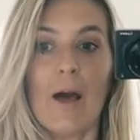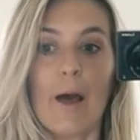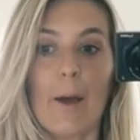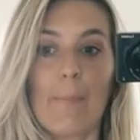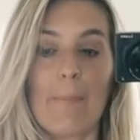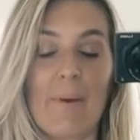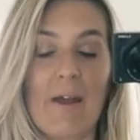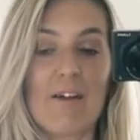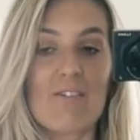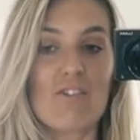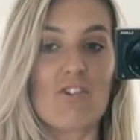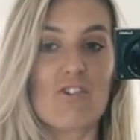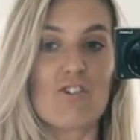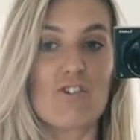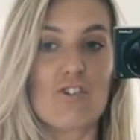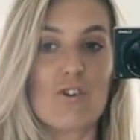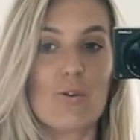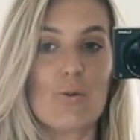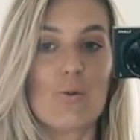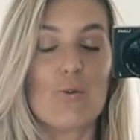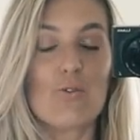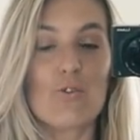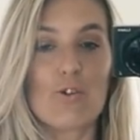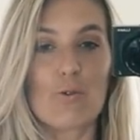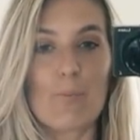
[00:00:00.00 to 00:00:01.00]
a pair of
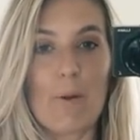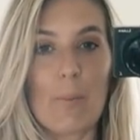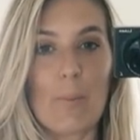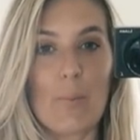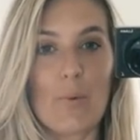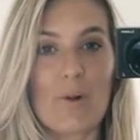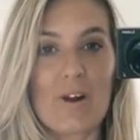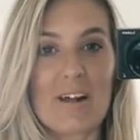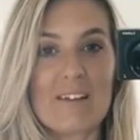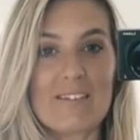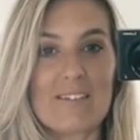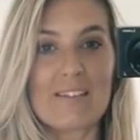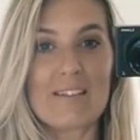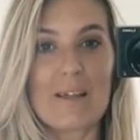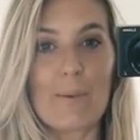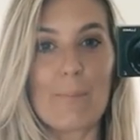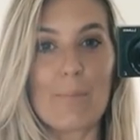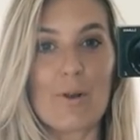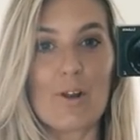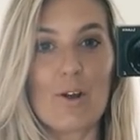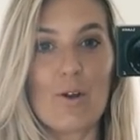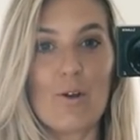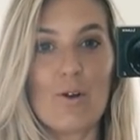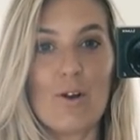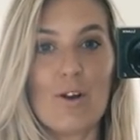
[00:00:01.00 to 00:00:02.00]
shoes, do you remember when I did that
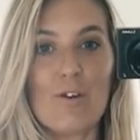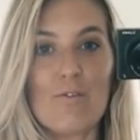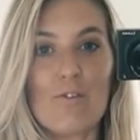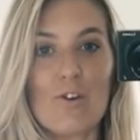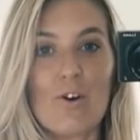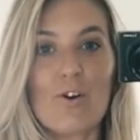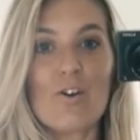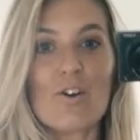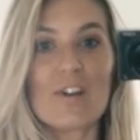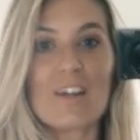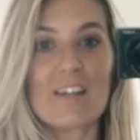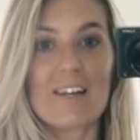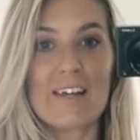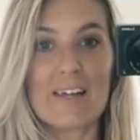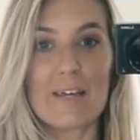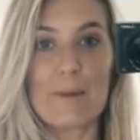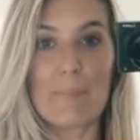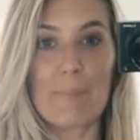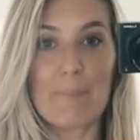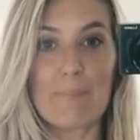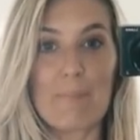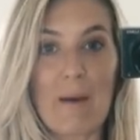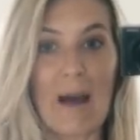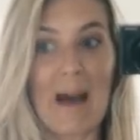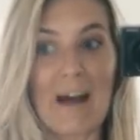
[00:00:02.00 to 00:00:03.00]
Manolo vlog and
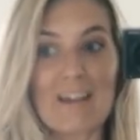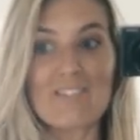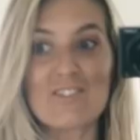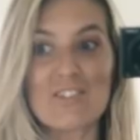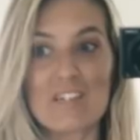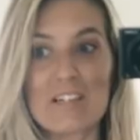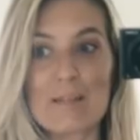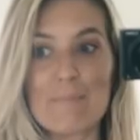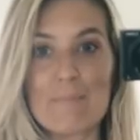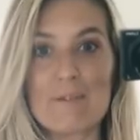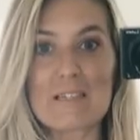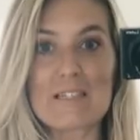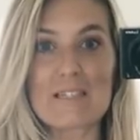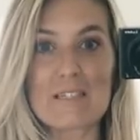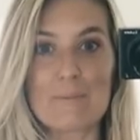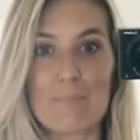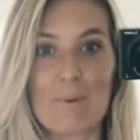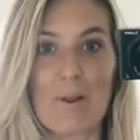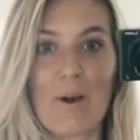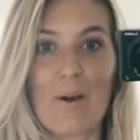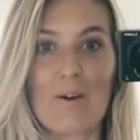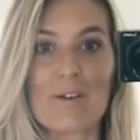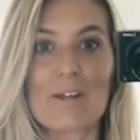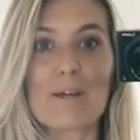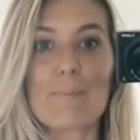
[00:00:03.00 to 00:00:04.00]
he actually, Mr.
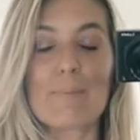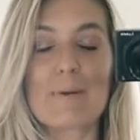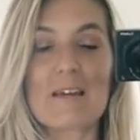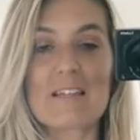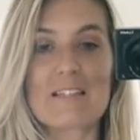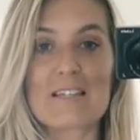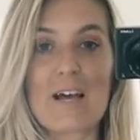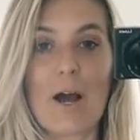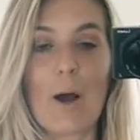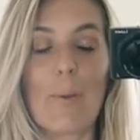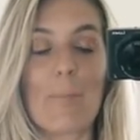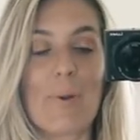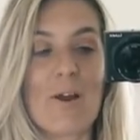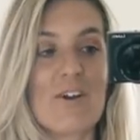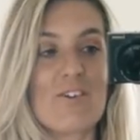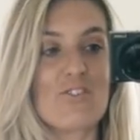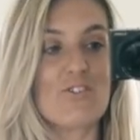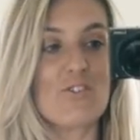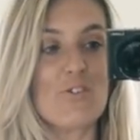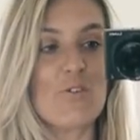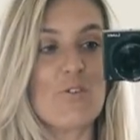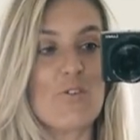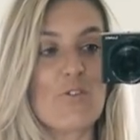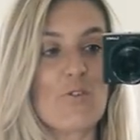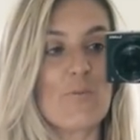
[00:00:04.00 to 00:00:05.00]
Blahnik, picked out a pair of
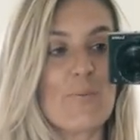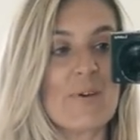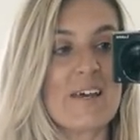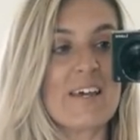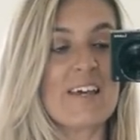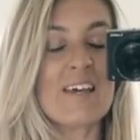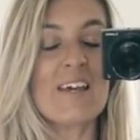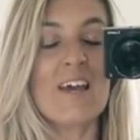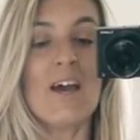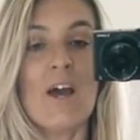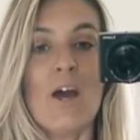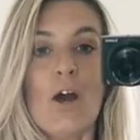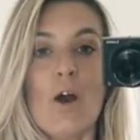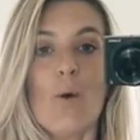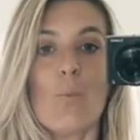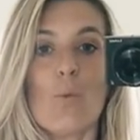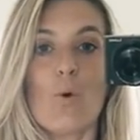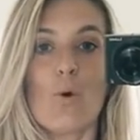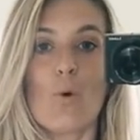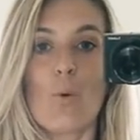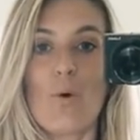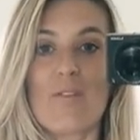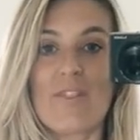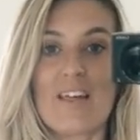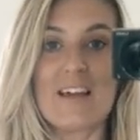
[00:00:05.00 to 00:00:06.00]
shoes for me?
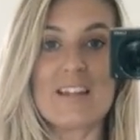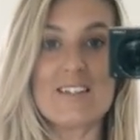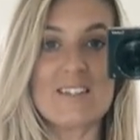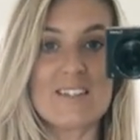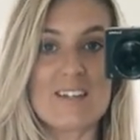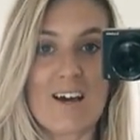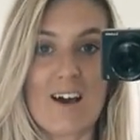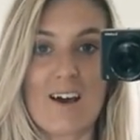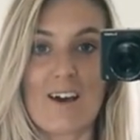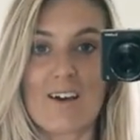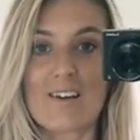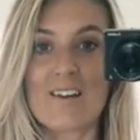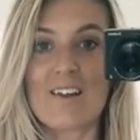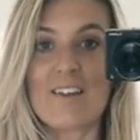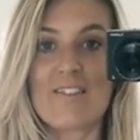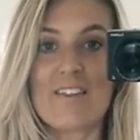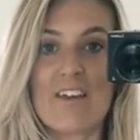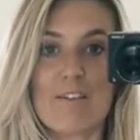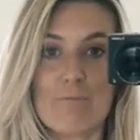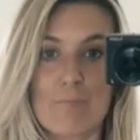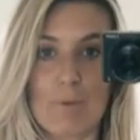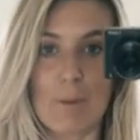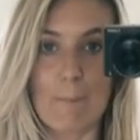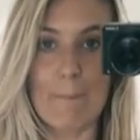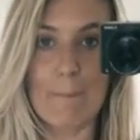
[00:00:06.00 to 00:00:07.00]
Well, they're done,
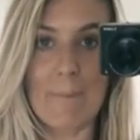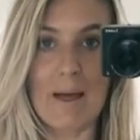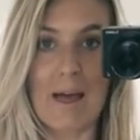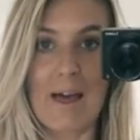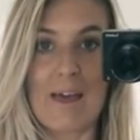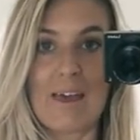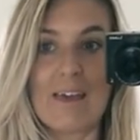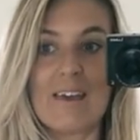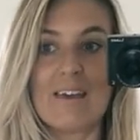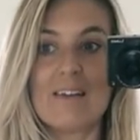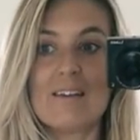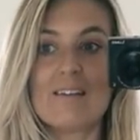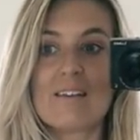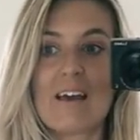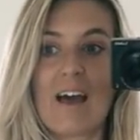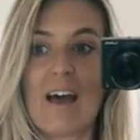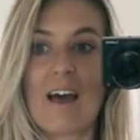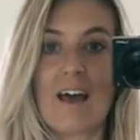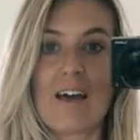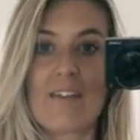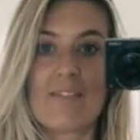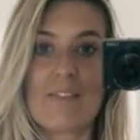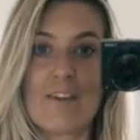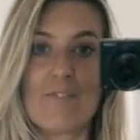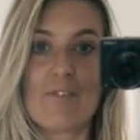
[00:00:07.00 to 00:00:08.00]
they've been made,
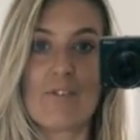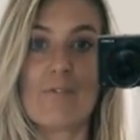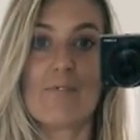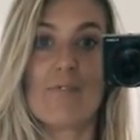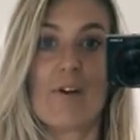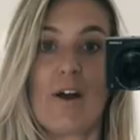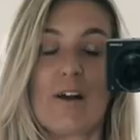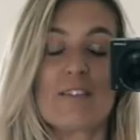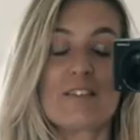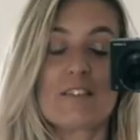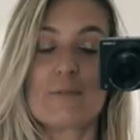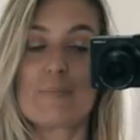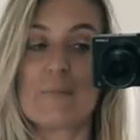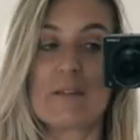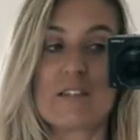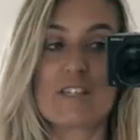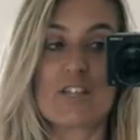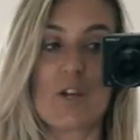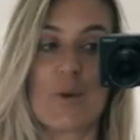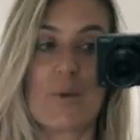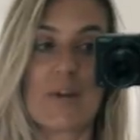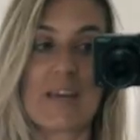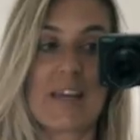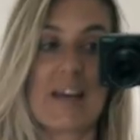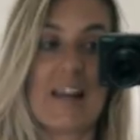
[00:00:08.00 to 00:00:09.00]
and they've invited me to
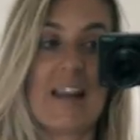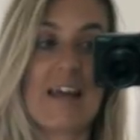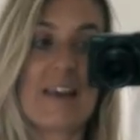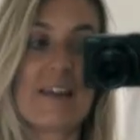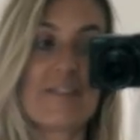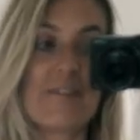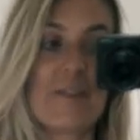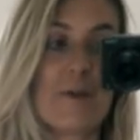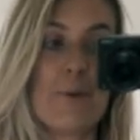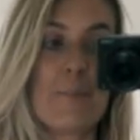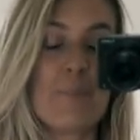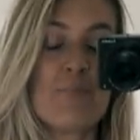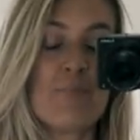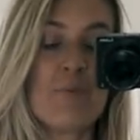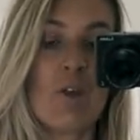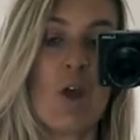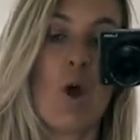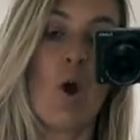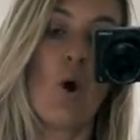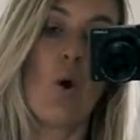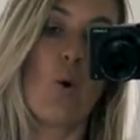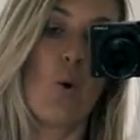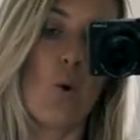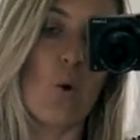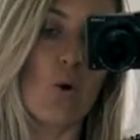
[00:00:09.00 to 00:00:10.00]
go and collect them
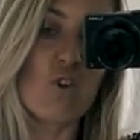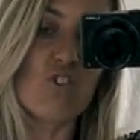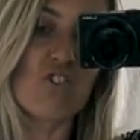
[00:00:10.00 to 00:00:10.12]
or